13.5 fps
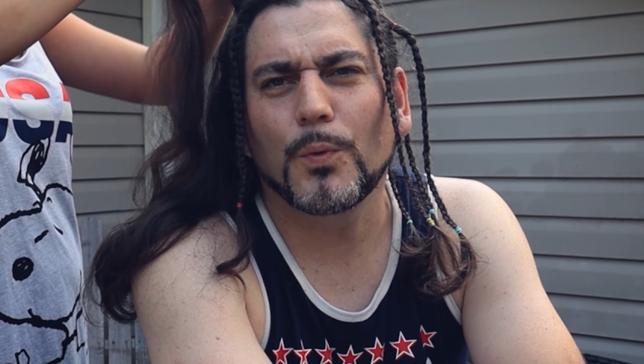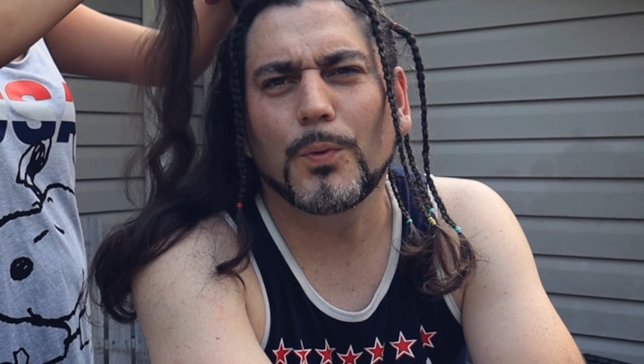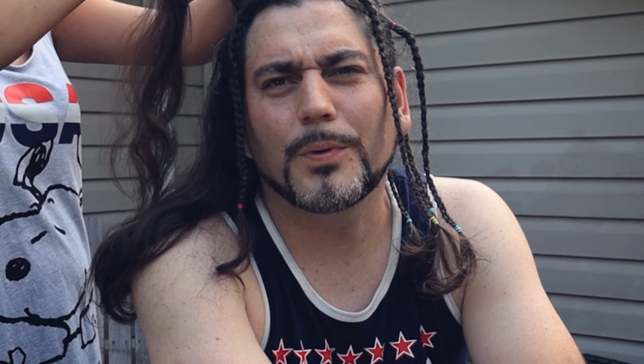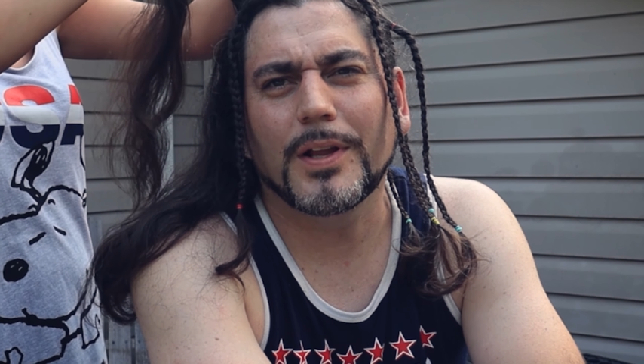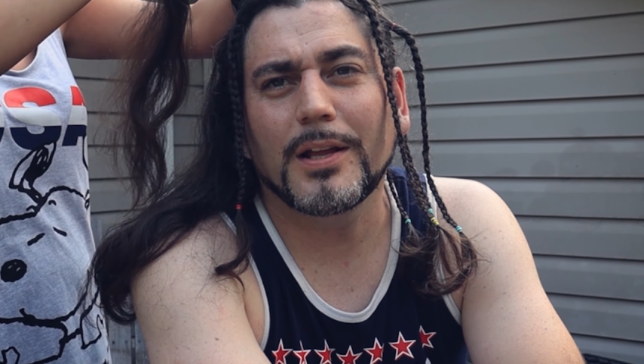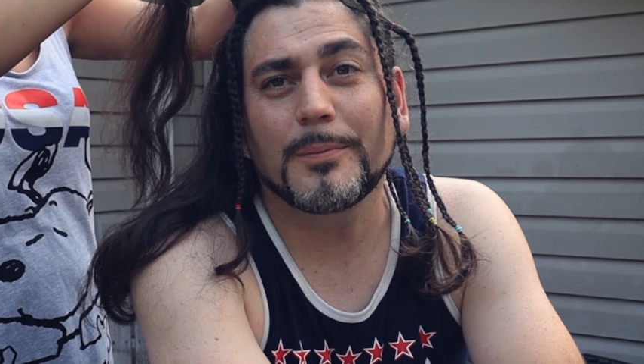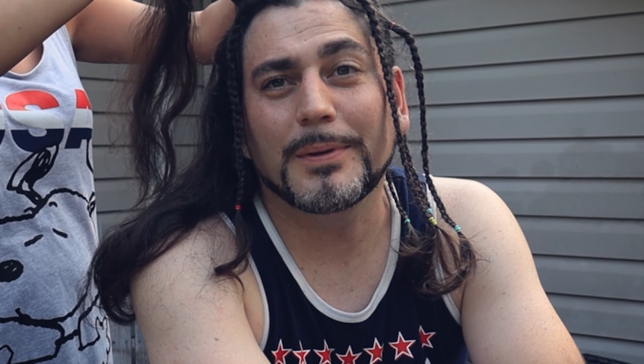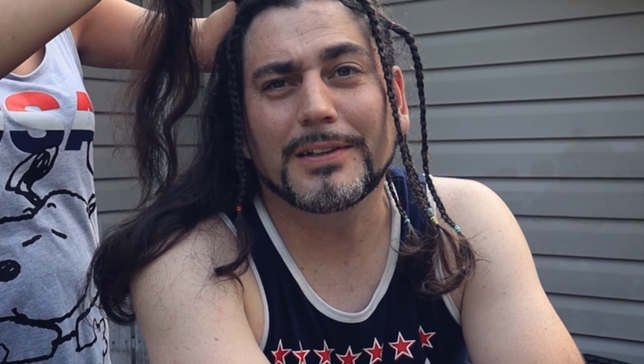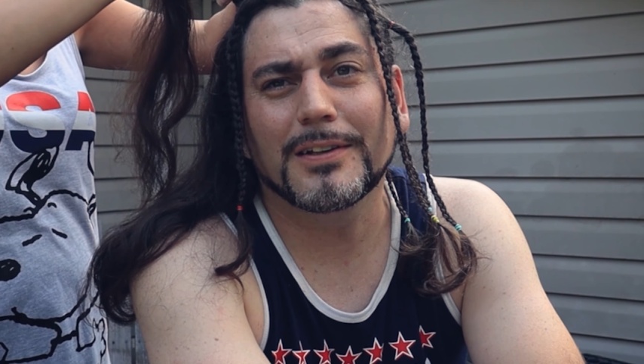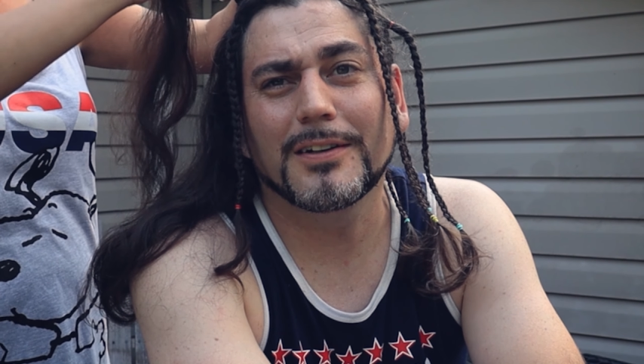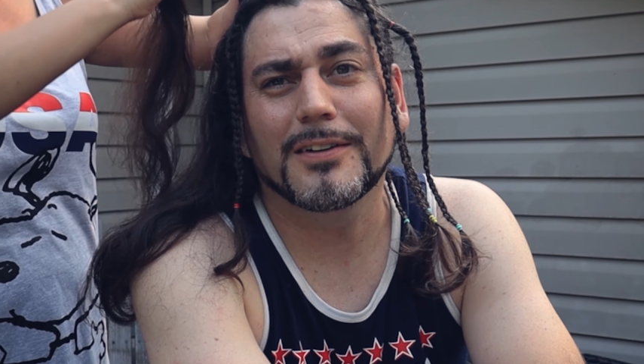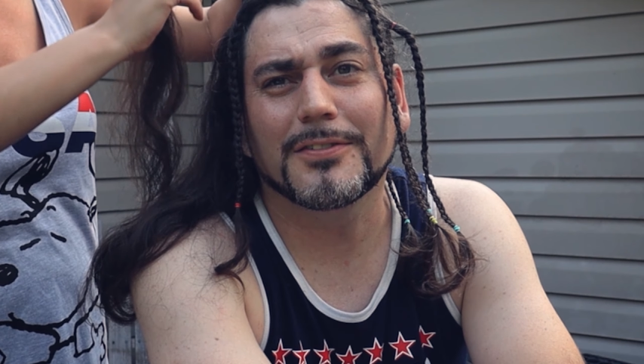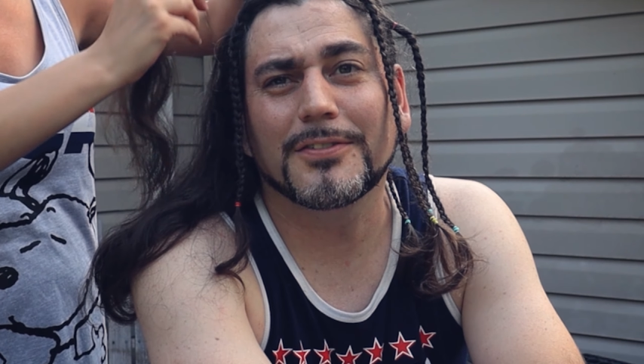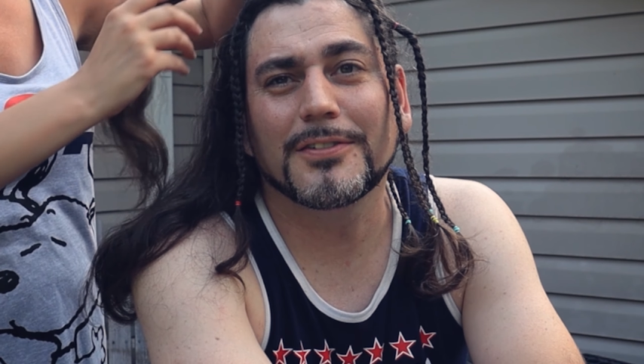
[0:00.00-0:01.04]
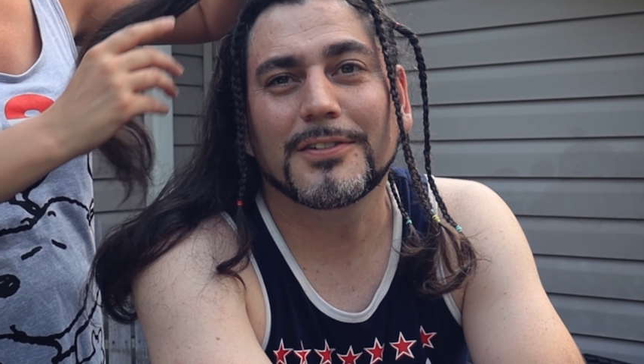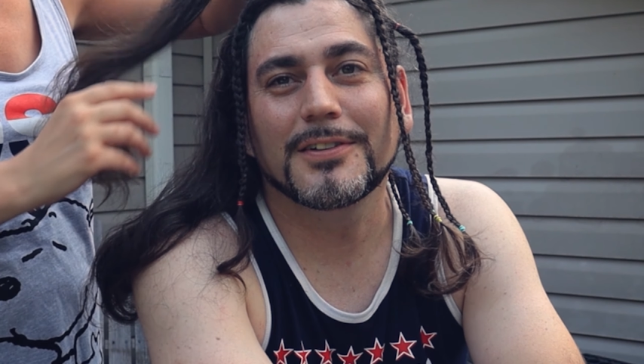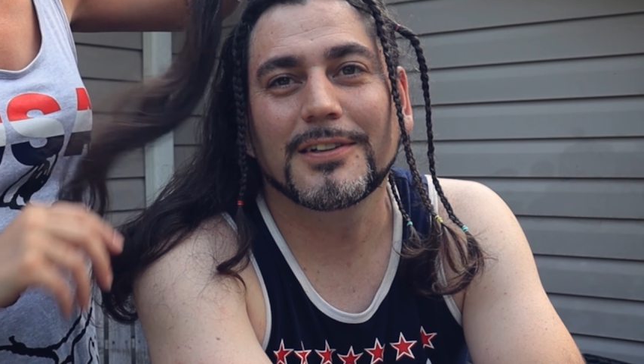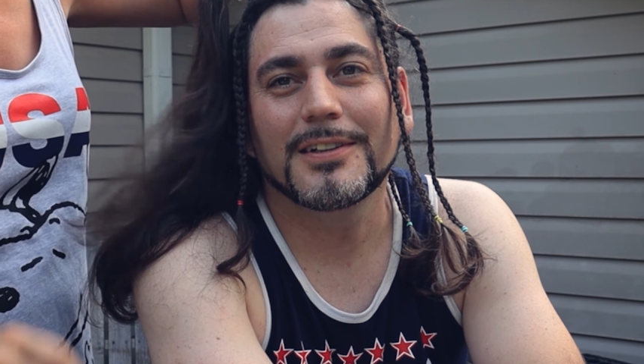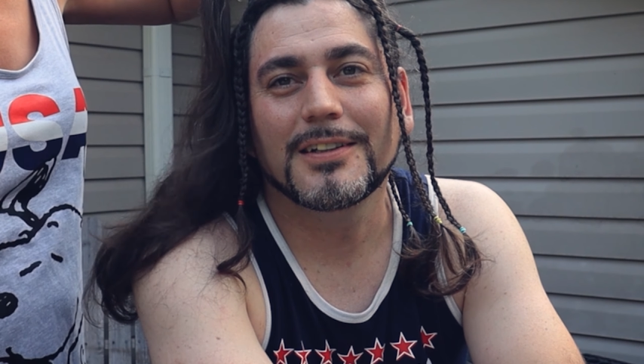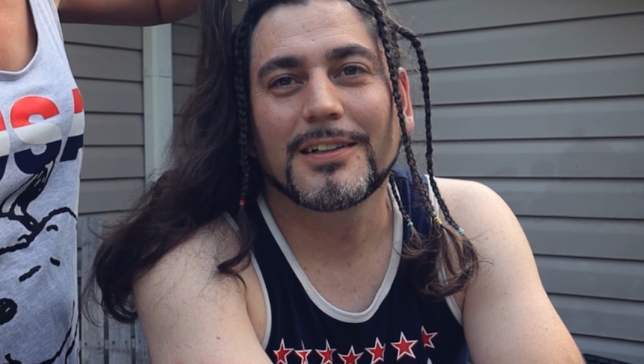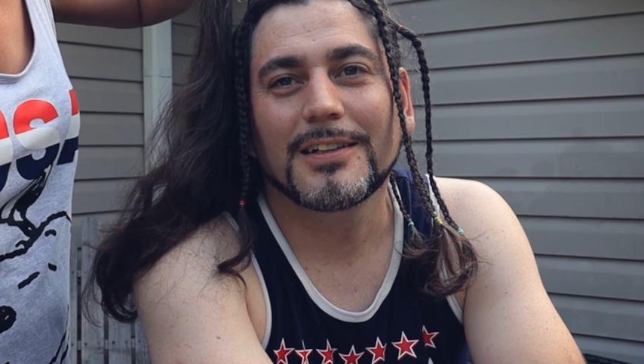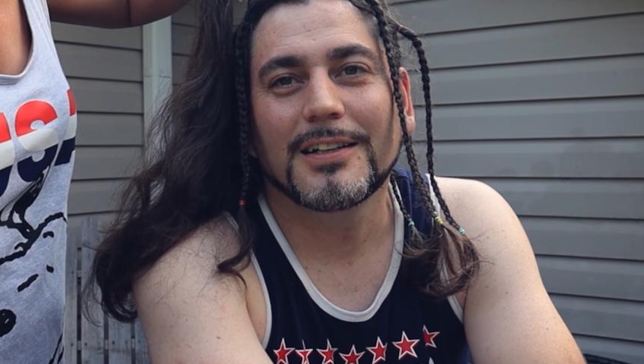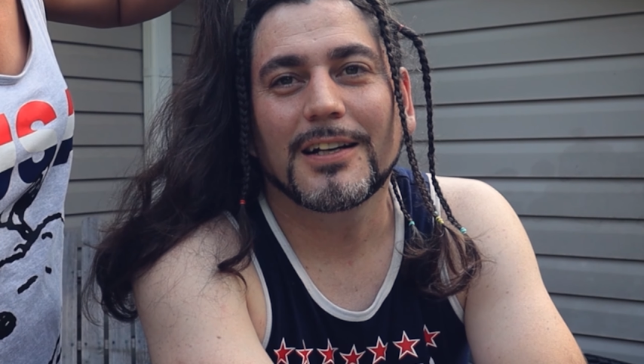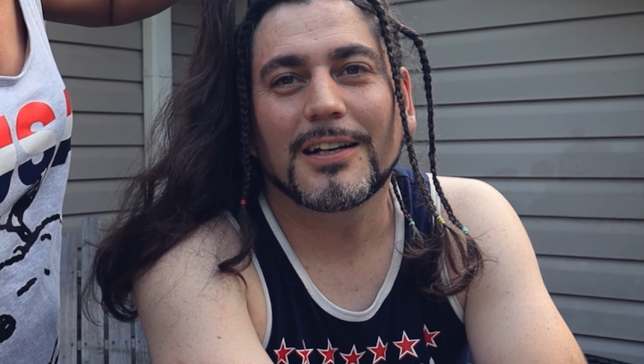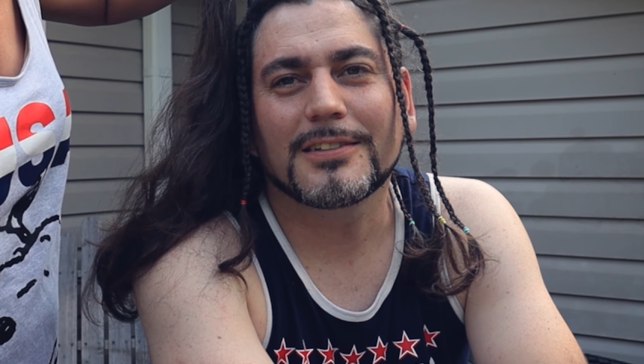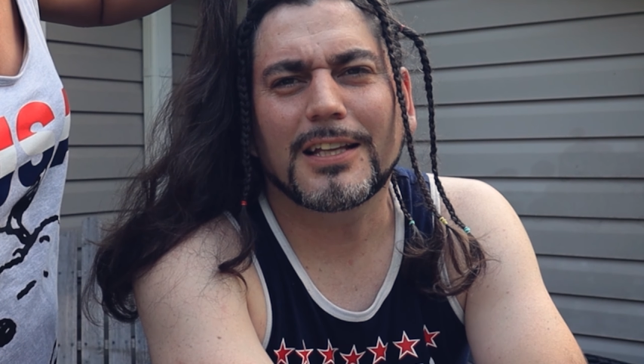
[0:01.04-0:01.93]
Ooh, that'd be tough. I'll